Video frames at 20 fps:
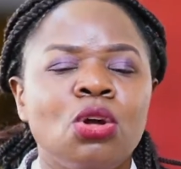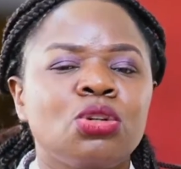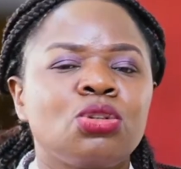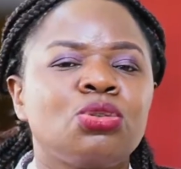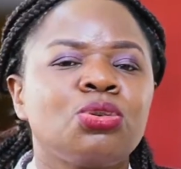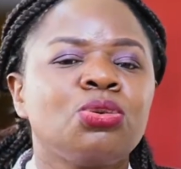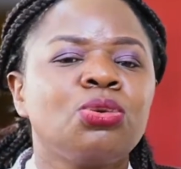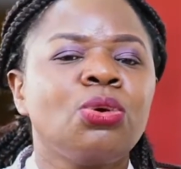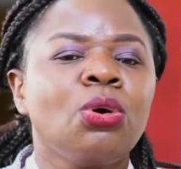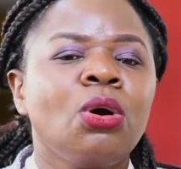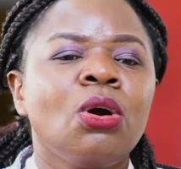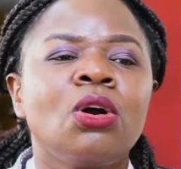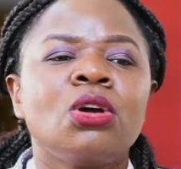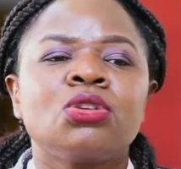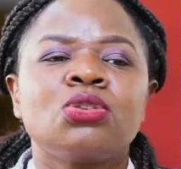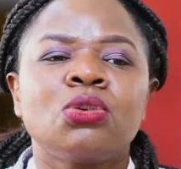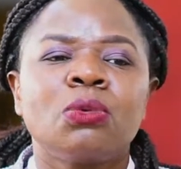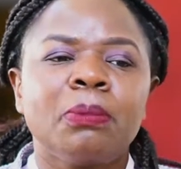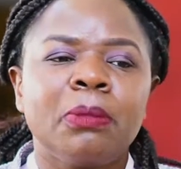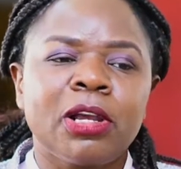to
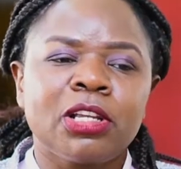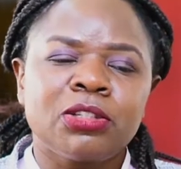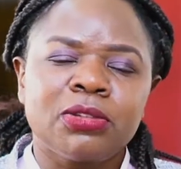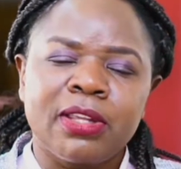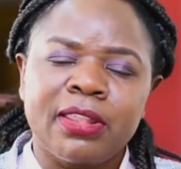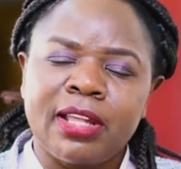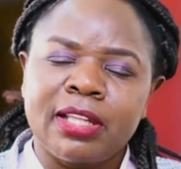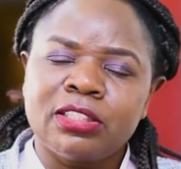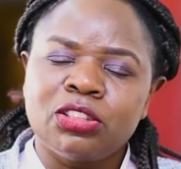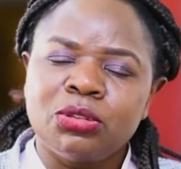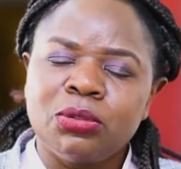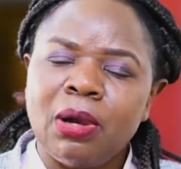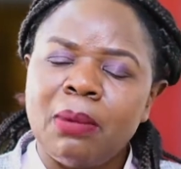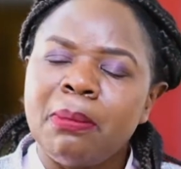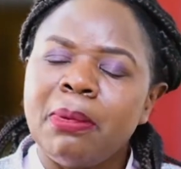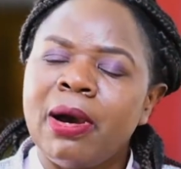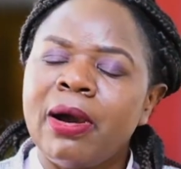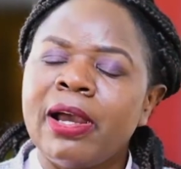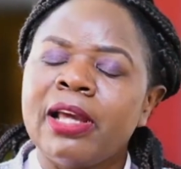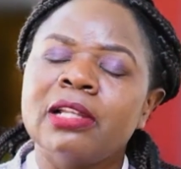make sure that your
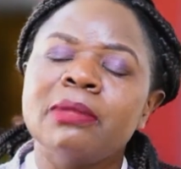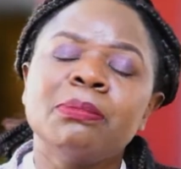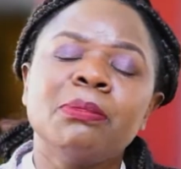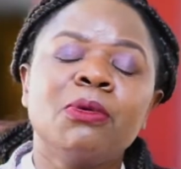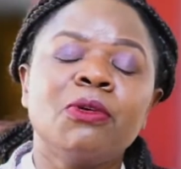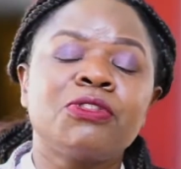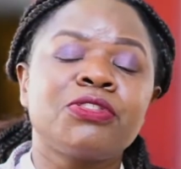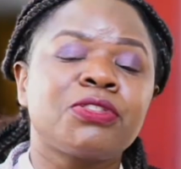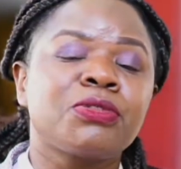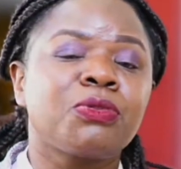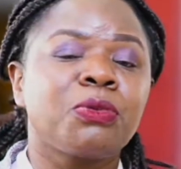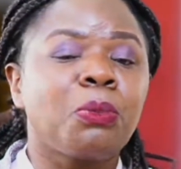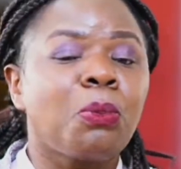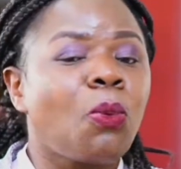bowel moves